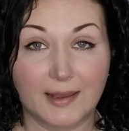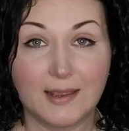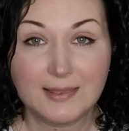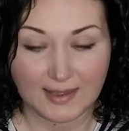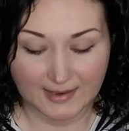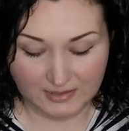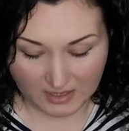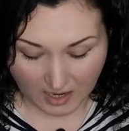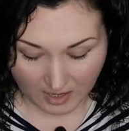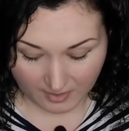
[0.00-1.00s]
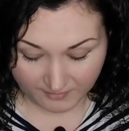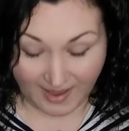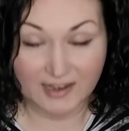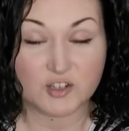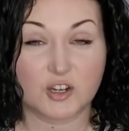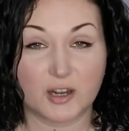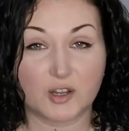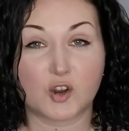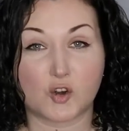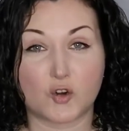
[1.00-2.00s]
in the end I've actually
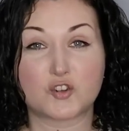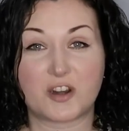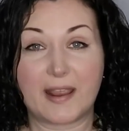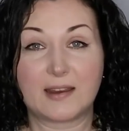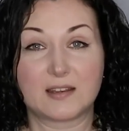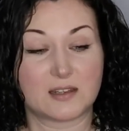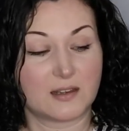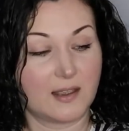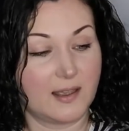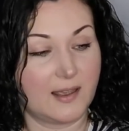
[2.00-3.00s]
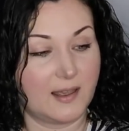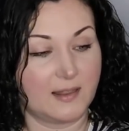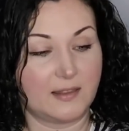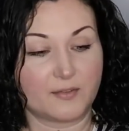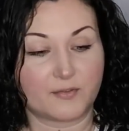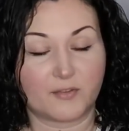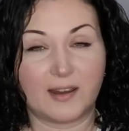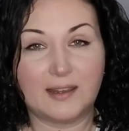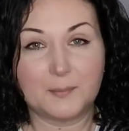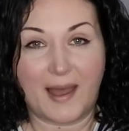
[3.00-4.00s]
crocheted the
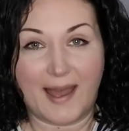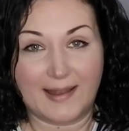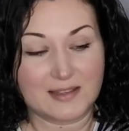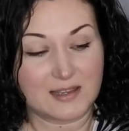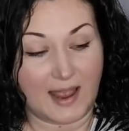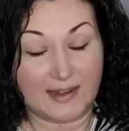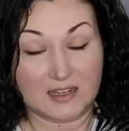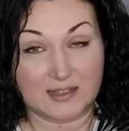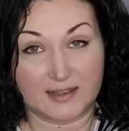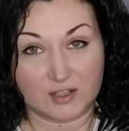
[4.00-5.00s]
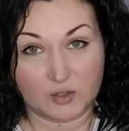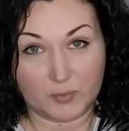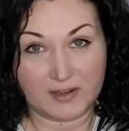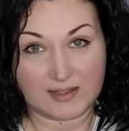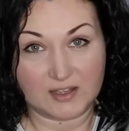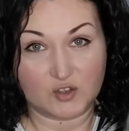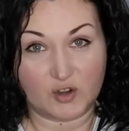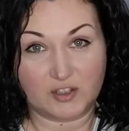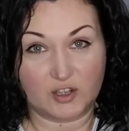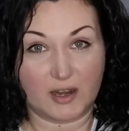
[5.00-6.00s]
freaking band, and it's like super nice and
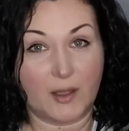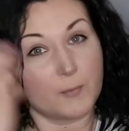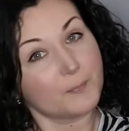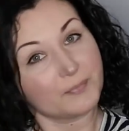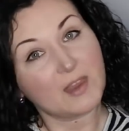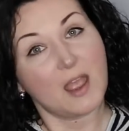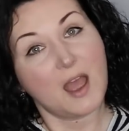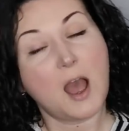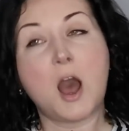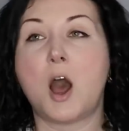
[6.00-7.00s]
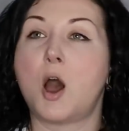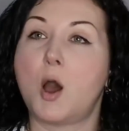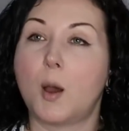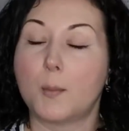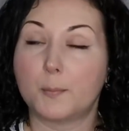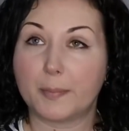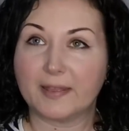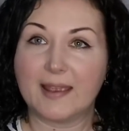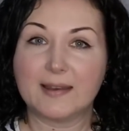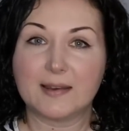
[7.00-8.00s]
stretchy now.
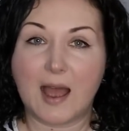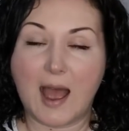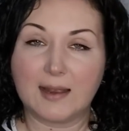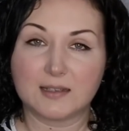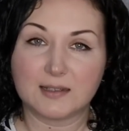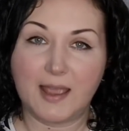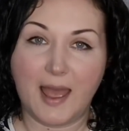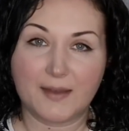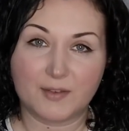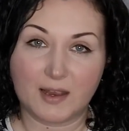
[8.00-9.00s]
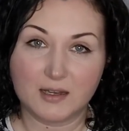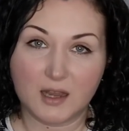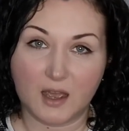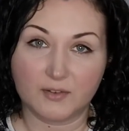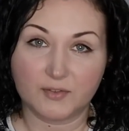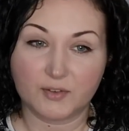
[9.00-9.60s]
But then I didn't have enough